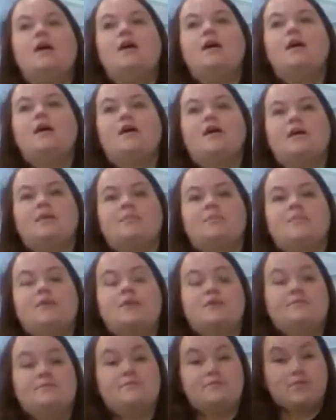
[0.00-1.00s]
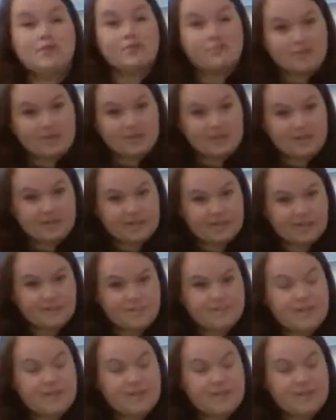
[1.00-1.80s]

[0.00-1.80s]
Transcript: And unfortunately,